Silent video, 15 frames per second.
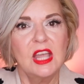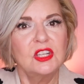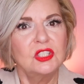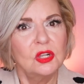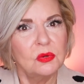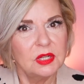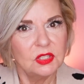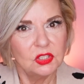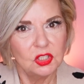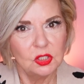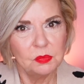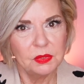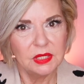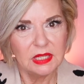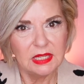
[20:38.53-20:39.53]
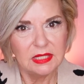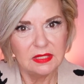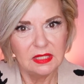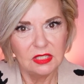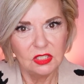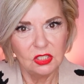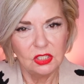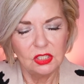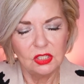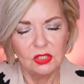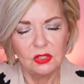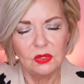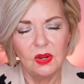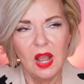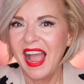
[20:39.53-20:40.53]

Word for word: So it's super easy to do.